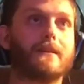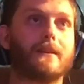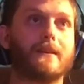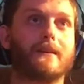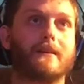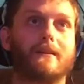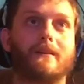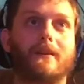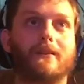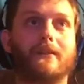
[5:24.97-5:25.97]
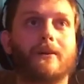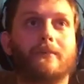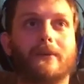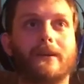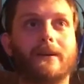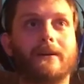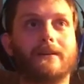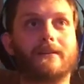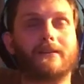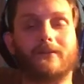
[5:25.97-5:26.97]
And on top of that,
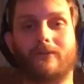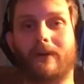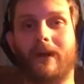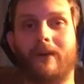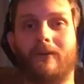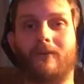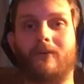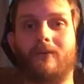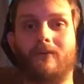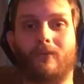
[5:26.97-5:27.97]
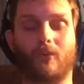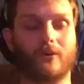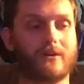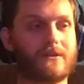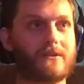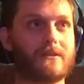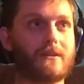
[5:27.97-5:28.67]
now work's